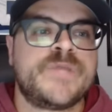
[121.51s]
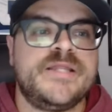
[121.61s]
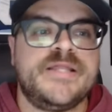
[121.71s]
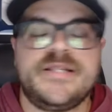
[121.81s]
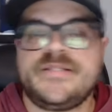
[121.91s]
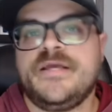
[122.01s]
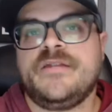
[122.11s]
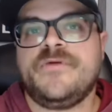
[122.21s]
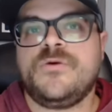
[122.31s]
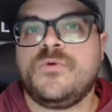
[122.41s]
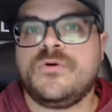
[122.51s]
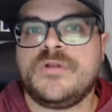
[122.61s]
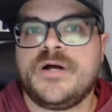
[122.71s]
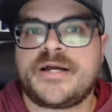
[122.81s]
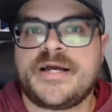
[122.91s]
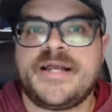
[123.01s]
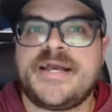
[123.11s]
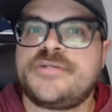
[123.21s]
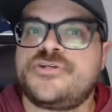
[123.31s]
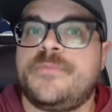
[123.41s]
And then at the end of it, we'll kind of
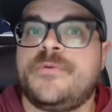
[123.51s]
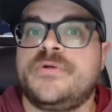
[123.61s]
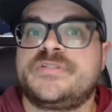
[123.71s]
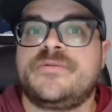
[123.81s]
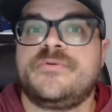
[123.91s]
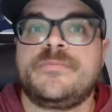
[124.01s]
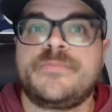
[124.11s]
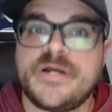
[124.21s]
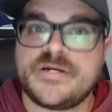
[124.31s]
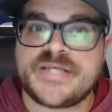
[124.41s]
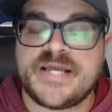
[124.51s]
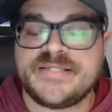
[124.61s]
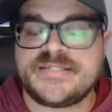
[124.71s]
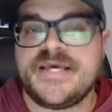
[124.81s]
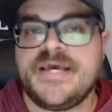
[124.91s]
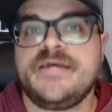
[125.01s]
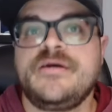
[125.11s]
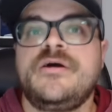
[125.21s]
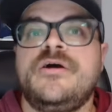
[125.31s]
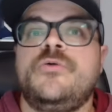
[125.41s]
catch up on what some of the players had to say.
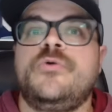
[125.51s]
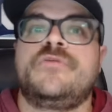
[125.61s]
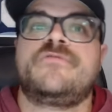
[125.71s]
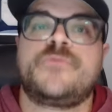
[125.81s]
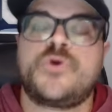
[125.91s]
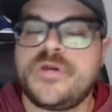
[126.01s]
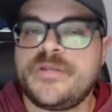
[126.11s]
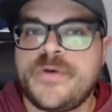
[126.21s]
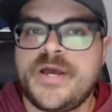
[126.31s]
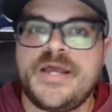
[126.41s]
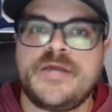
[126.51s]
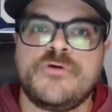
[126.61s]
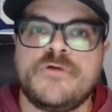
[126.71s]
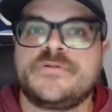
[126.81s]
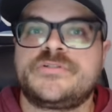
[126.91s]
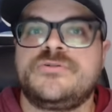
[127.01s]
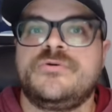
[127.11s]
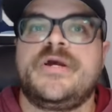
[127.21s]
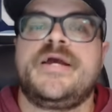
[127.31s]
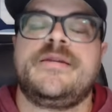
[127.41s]
We heard from Quiddy Pay, Grover
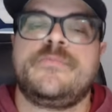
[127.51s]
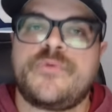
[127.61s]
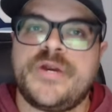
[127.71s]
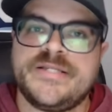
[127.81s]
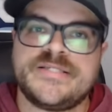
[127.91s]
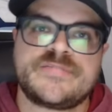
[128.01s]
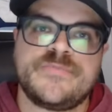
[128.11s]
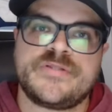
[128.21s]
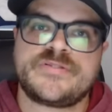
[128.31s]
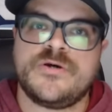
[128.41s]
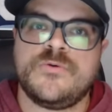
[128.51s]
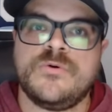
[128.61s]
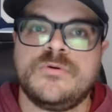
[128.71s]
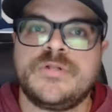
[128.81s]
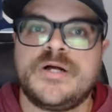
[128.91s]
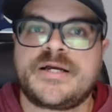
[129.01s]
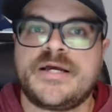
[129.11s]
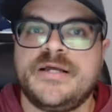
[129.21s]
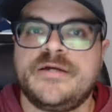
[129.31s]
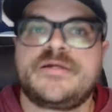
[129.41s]
Stewart, and Braden Smith. So we'll
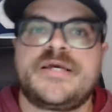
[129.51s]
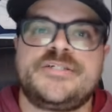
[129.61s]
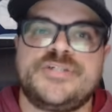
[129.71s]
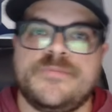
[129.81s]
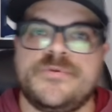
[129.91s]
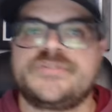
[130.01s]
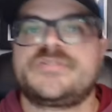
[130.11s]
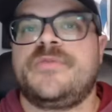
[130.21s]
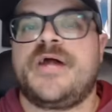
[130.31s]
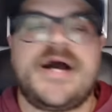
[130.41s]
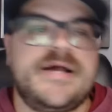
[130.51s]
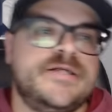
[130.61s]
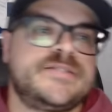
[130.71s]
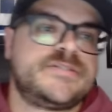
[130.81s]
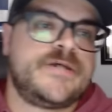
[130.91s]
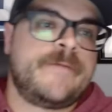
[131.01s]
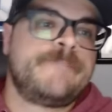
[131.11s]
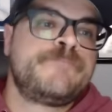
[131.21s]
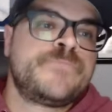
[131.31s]
kind of catch up on some of the highlights there.